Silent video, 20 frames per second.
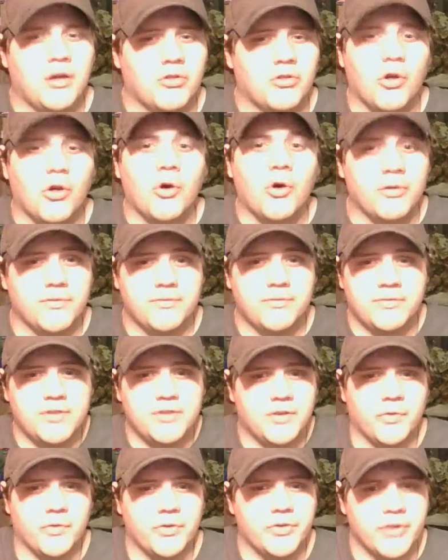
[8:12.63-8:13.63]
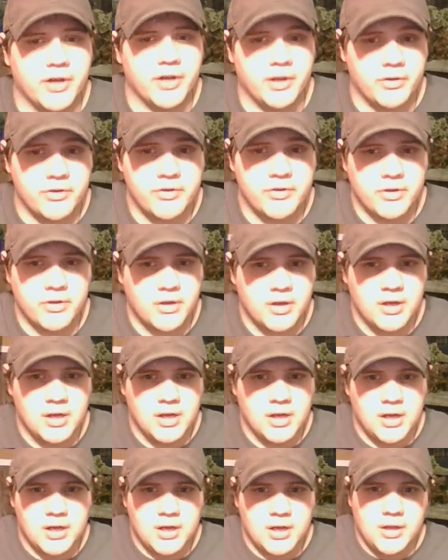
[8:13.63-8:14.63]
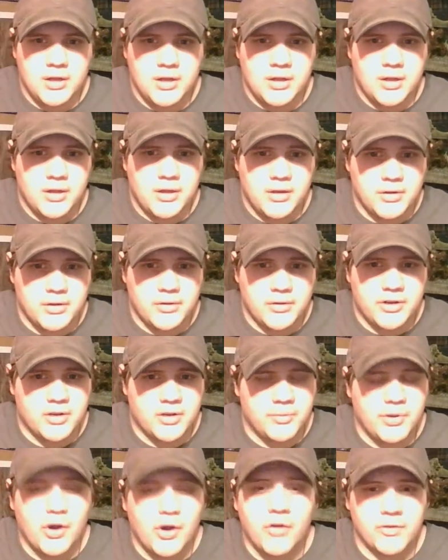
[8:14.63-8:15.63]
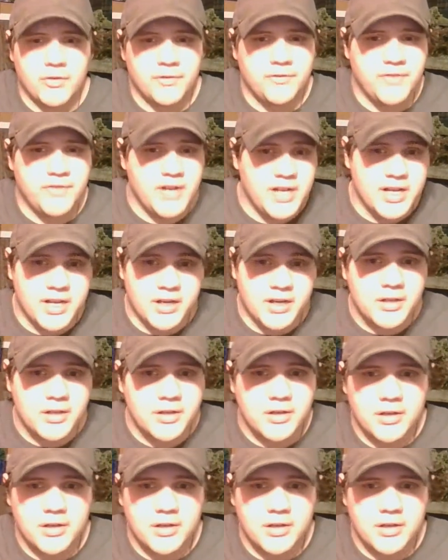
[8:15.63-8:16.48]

load of different things. You know, it could be overfeeding,